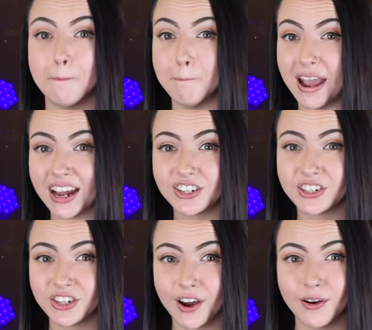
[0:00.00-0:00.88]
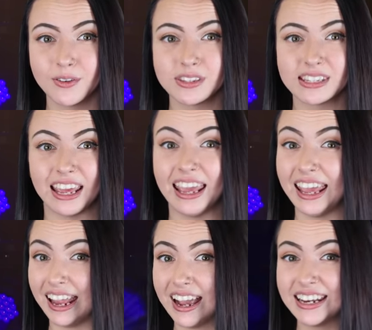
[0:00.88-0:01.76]
magic shows,
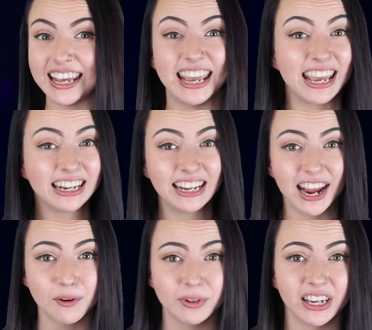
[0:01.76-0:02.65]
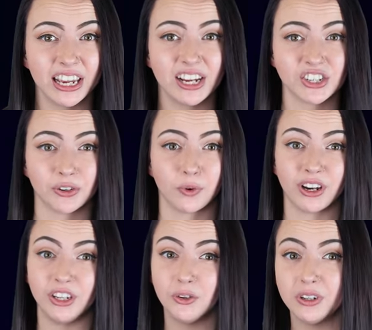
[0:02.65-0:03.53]
and any application where
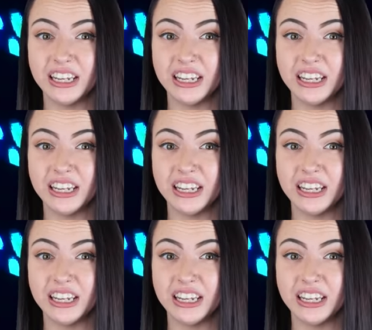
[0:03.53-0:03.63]
you